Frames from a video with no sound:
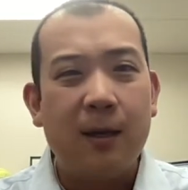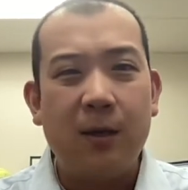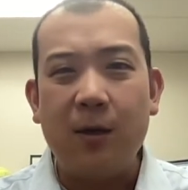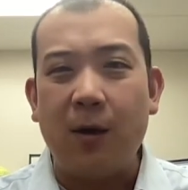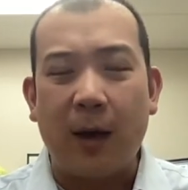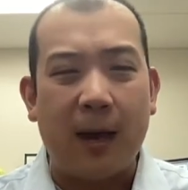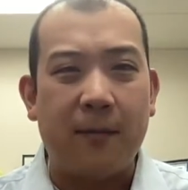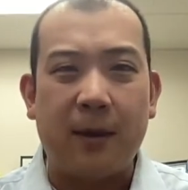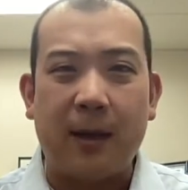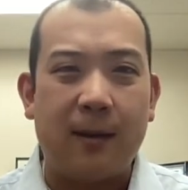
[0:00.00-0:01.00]
You know how
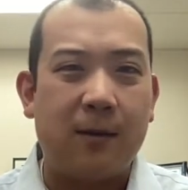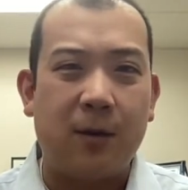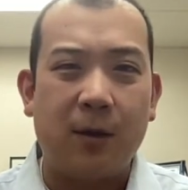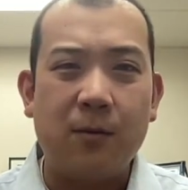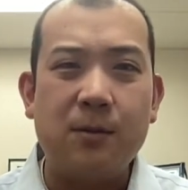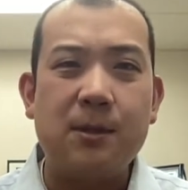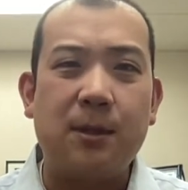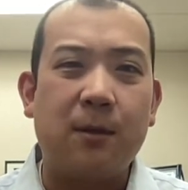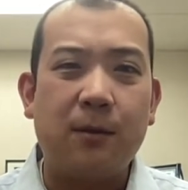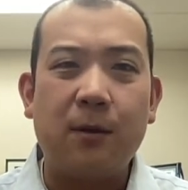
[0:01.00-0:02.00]
that goes.
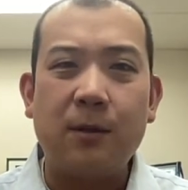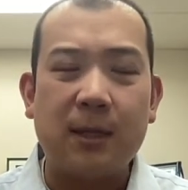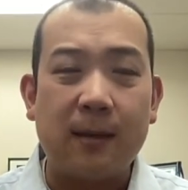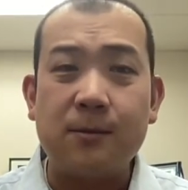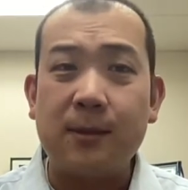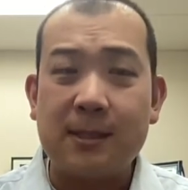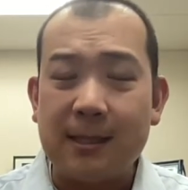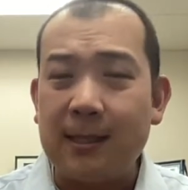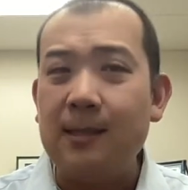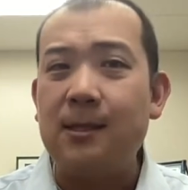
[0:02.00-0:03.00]
You know, there are times when it's
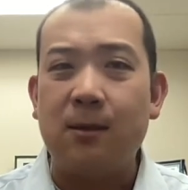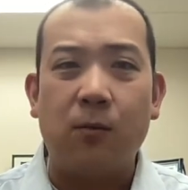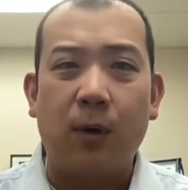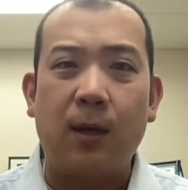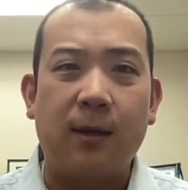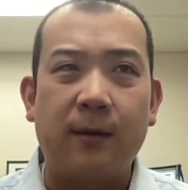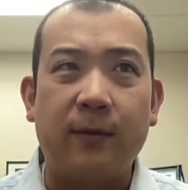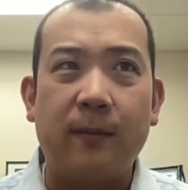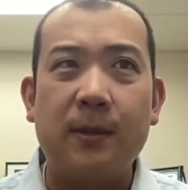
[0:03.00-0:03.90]
easy to want to give up.